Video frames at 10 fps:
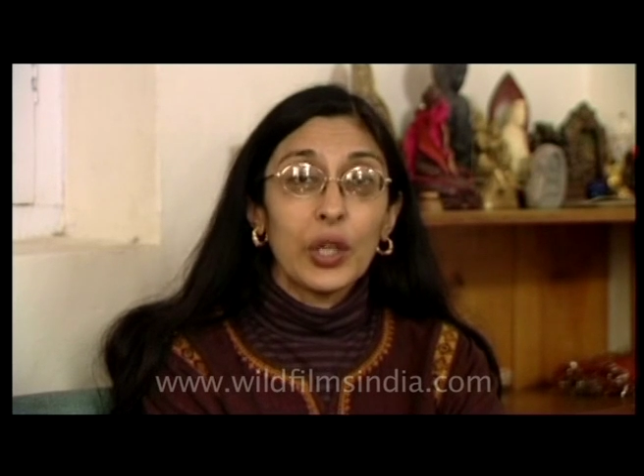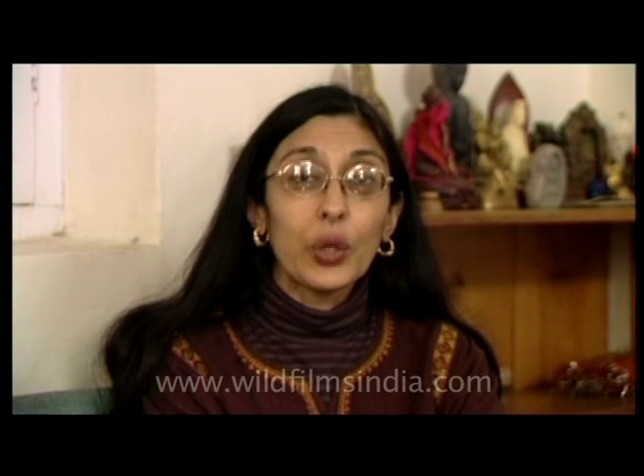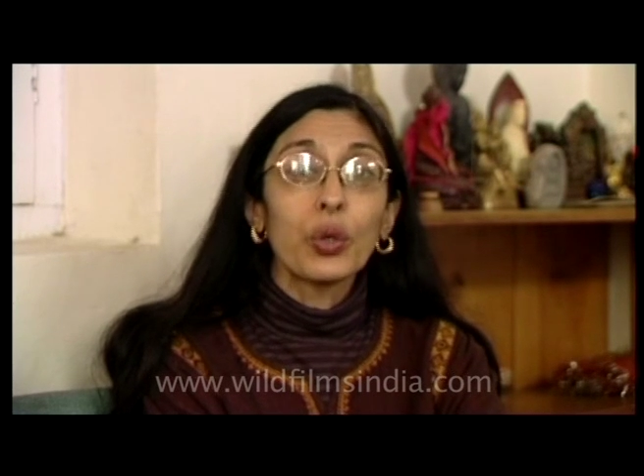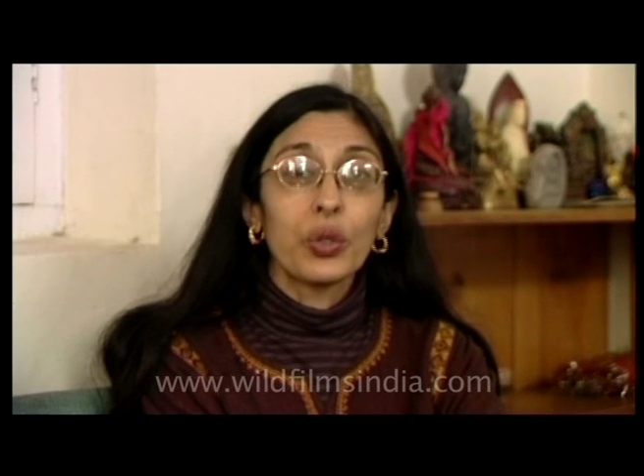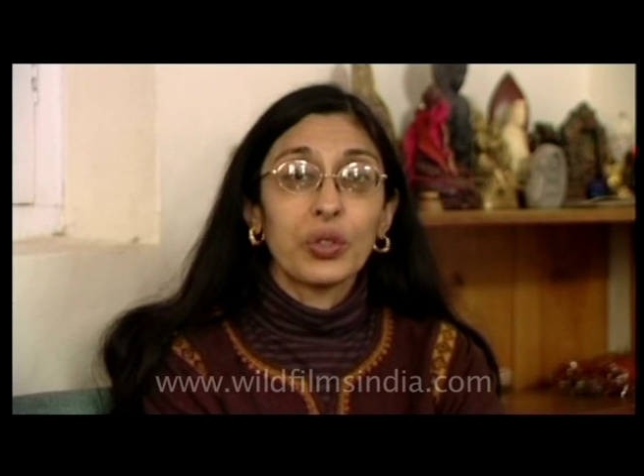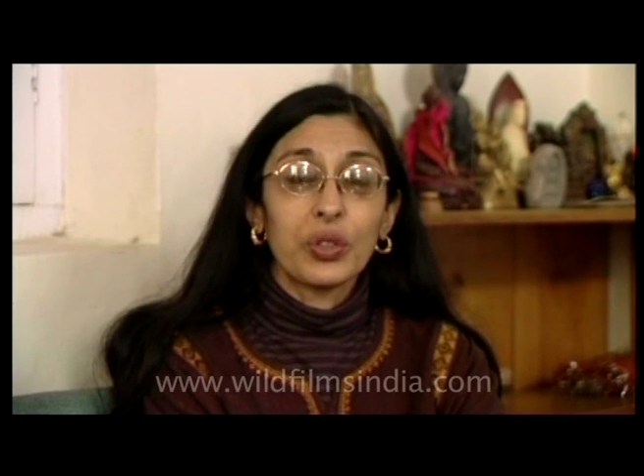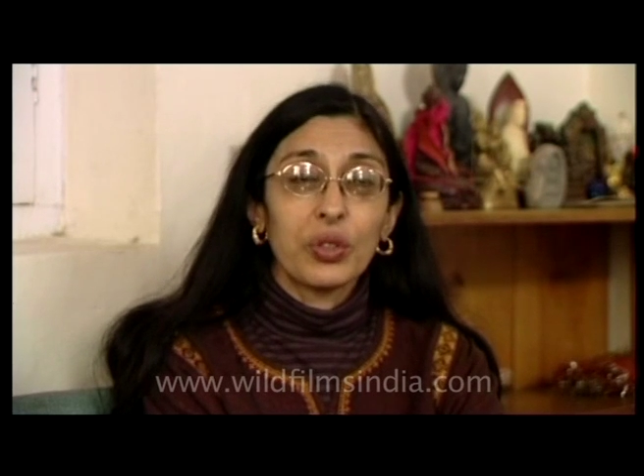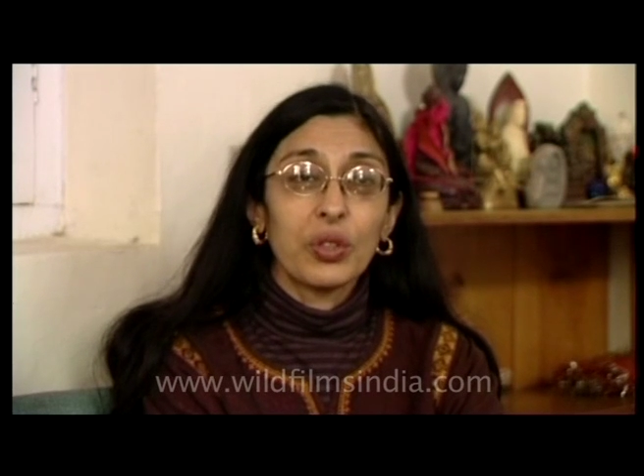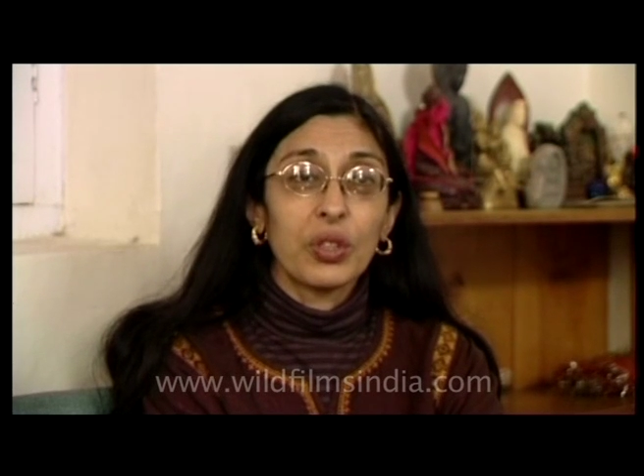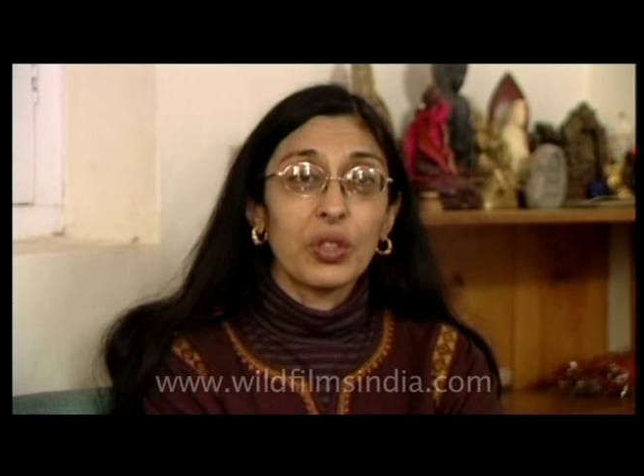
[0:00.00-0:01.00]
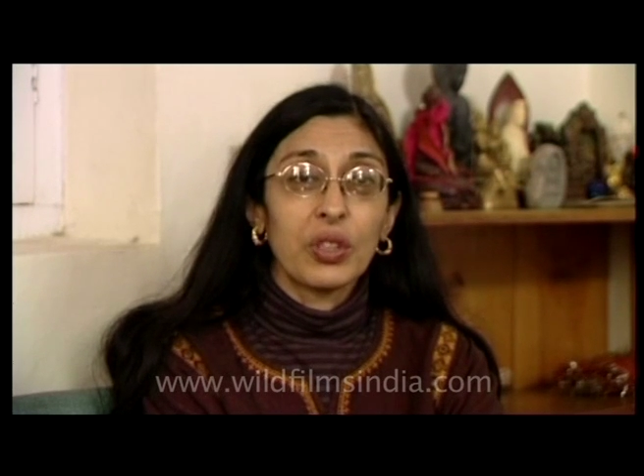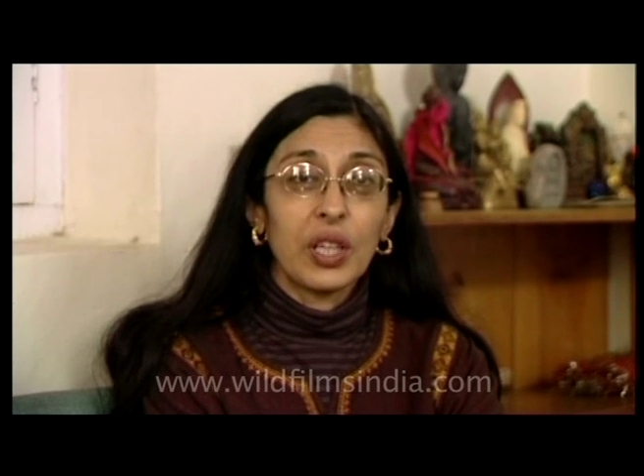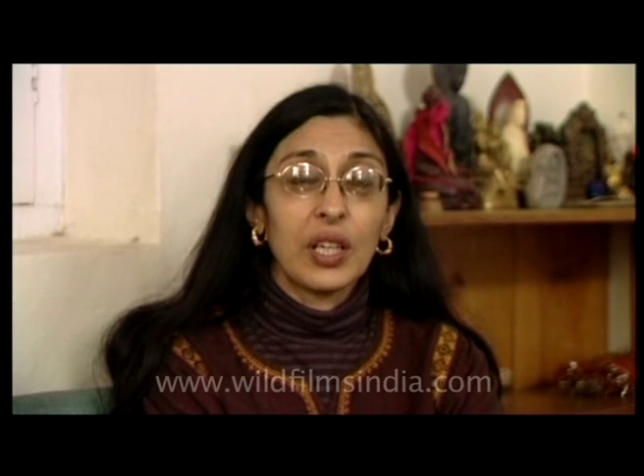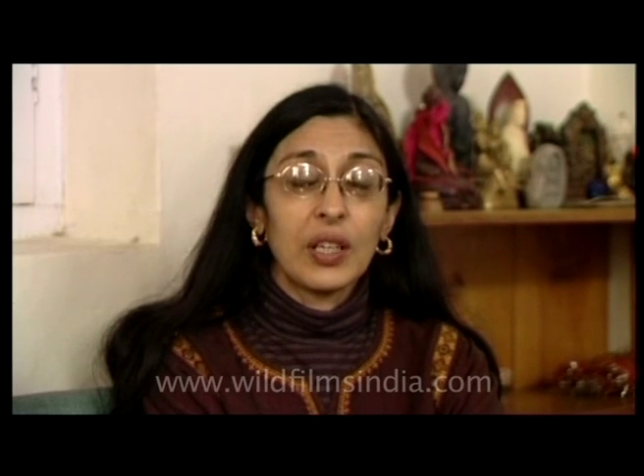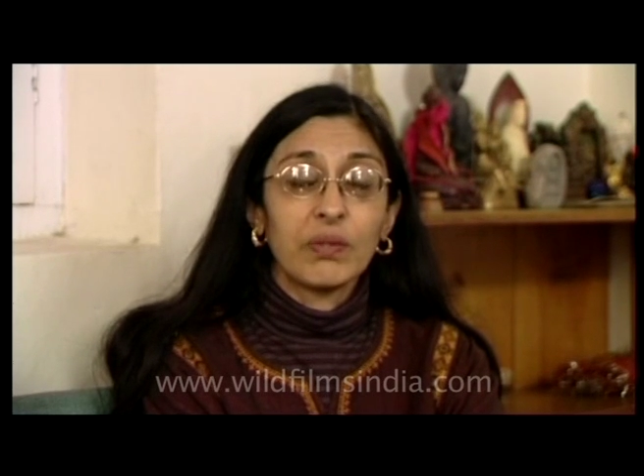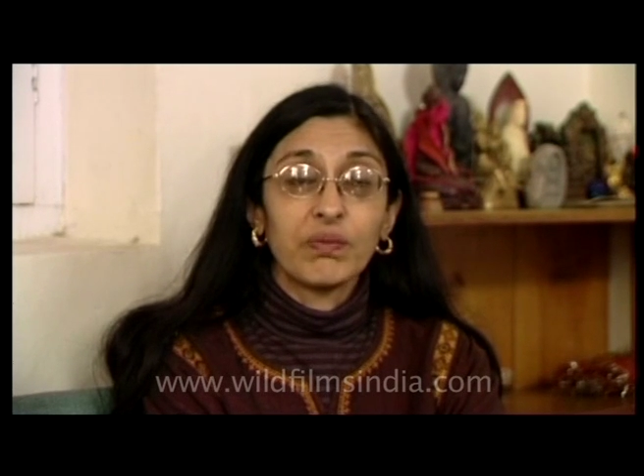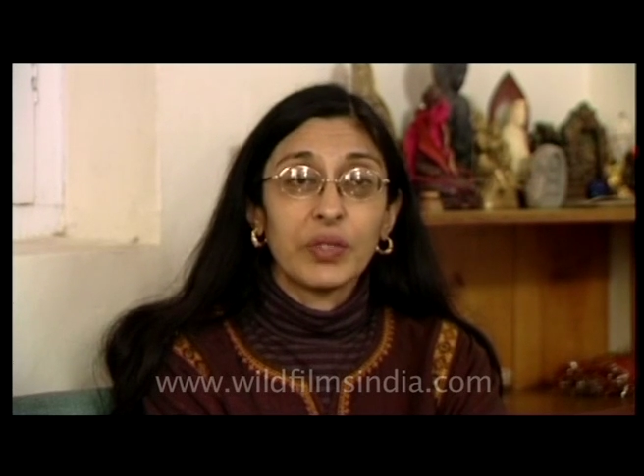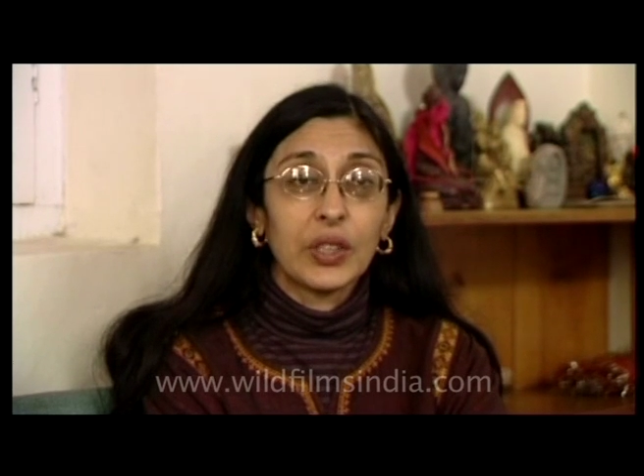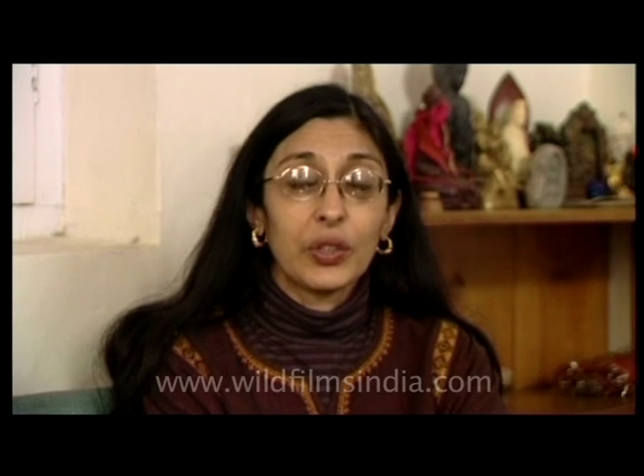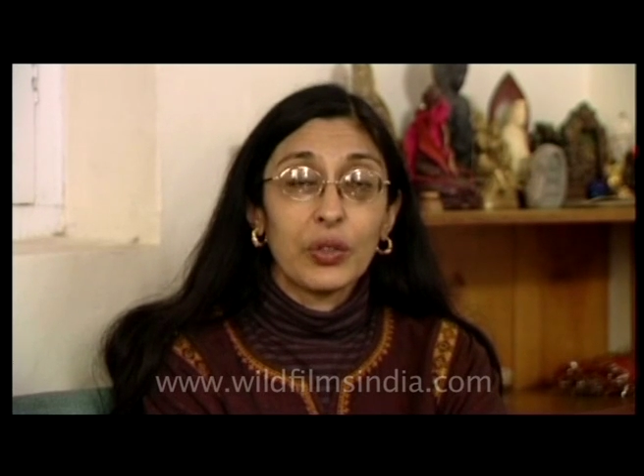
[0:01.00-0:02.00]
good or, um,
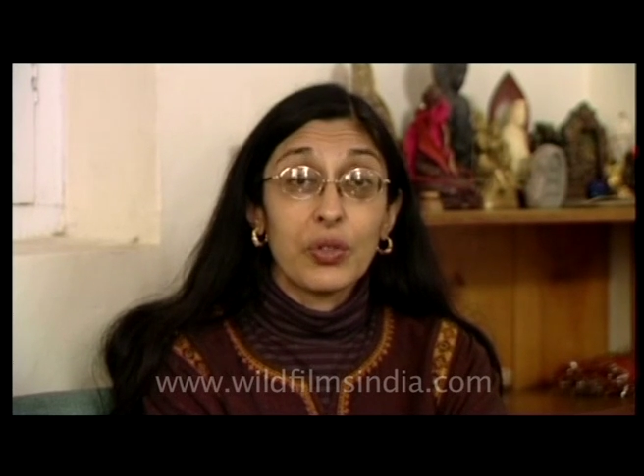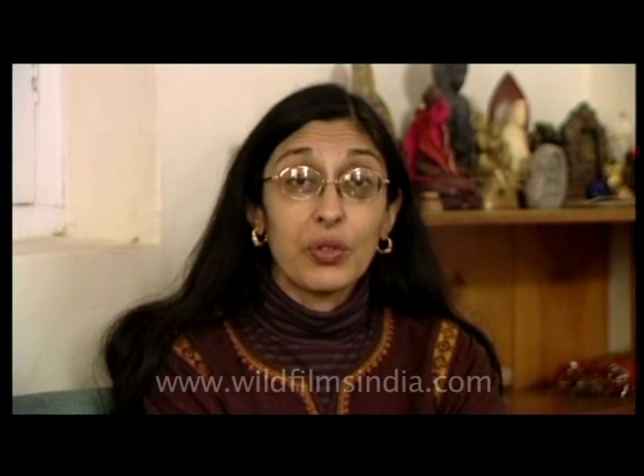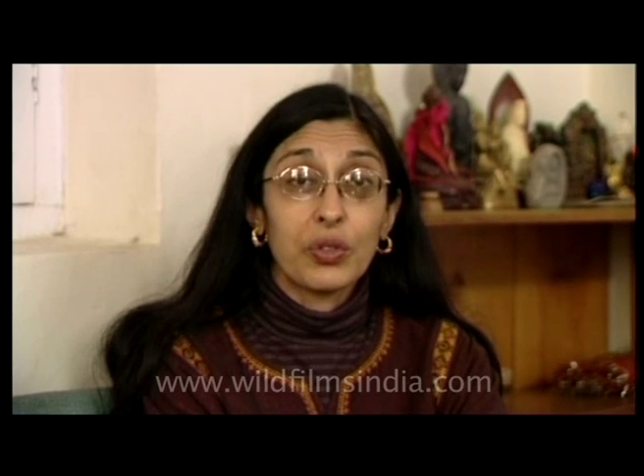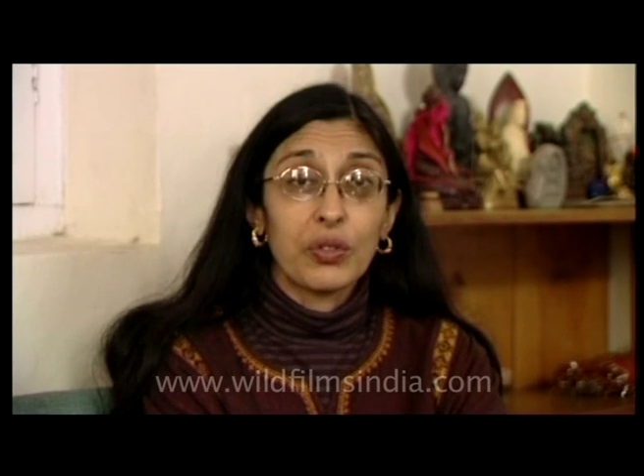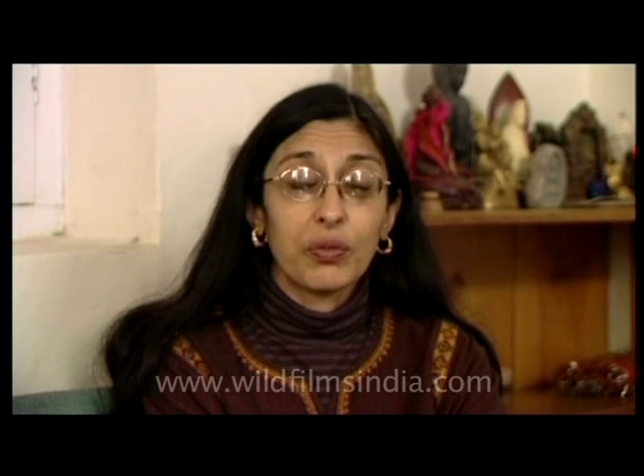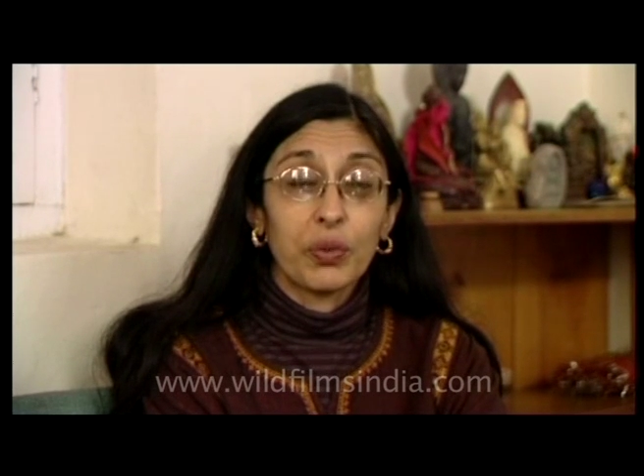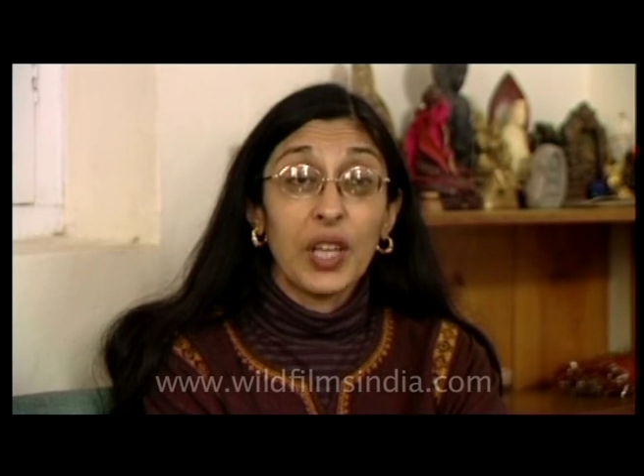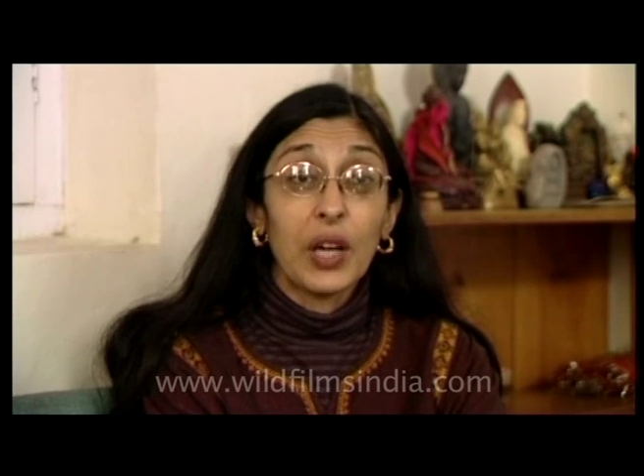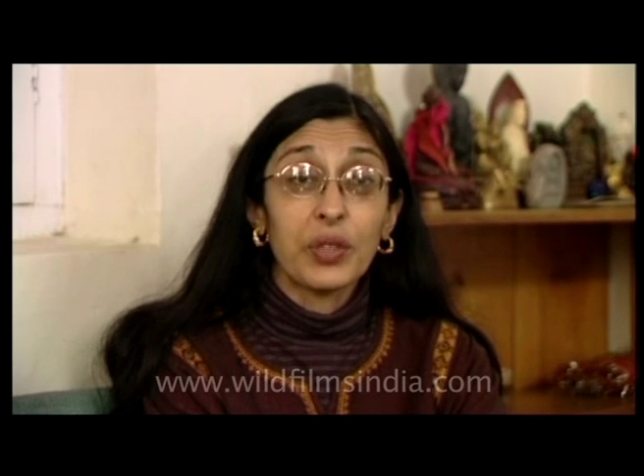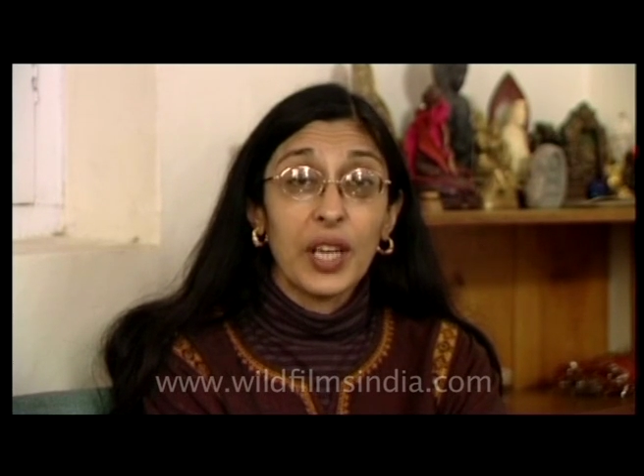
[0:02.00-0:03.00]
you know, sort of without